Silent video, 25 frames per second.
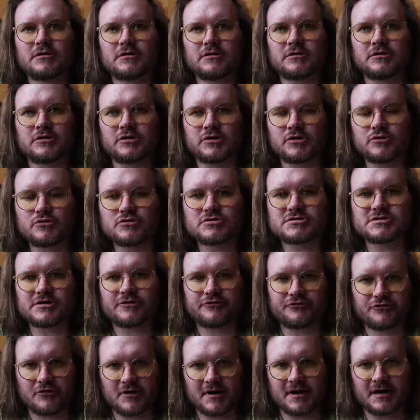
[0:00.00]

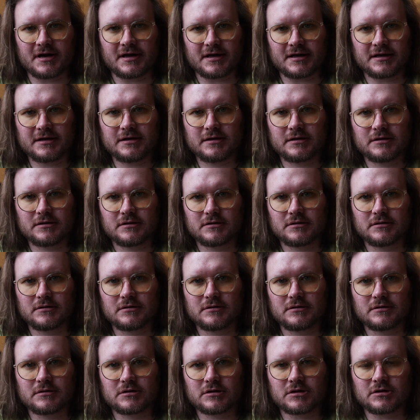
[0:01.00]
user-friendly,
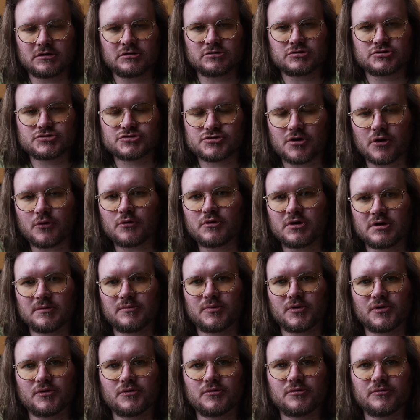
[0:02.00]

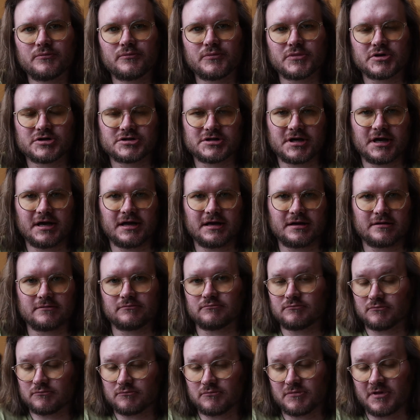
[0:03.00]
controllable machine
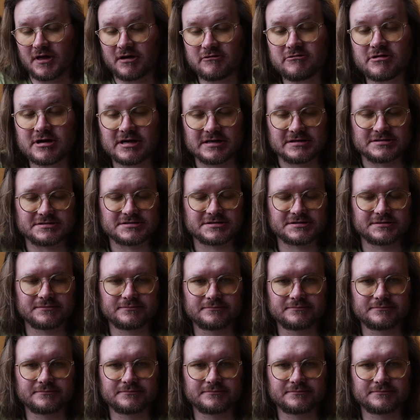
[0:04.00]
there is.